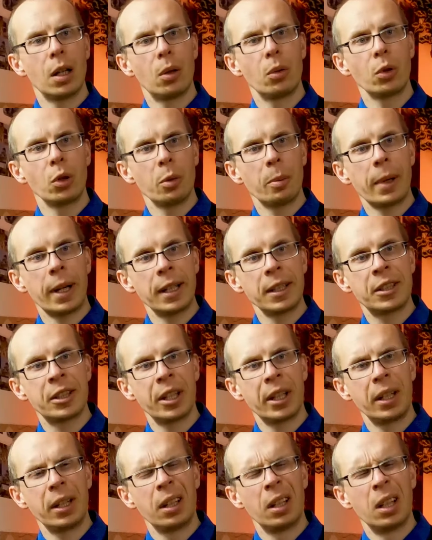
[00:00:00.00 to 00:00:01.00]
Now you might
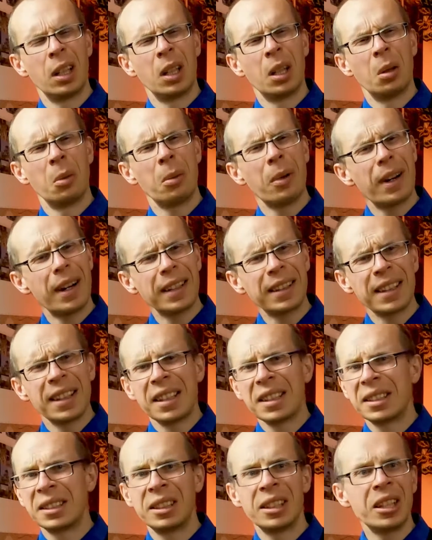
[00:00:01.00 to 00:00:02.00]
say,
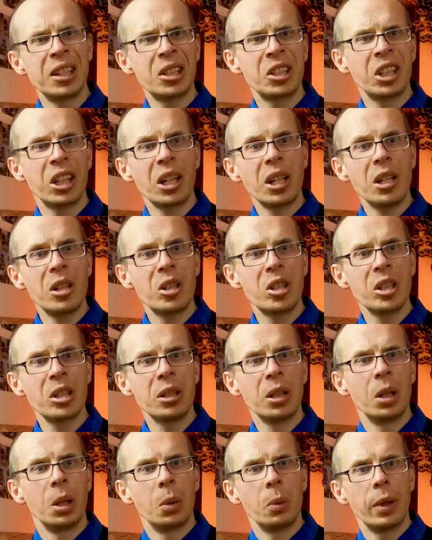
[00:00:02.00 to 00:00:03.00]
what? Search
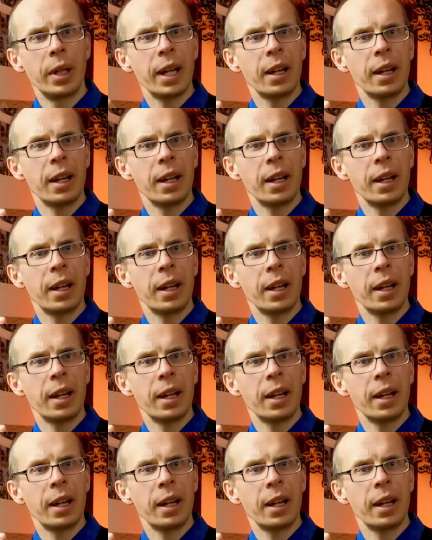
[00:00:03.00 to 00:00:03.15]
engine?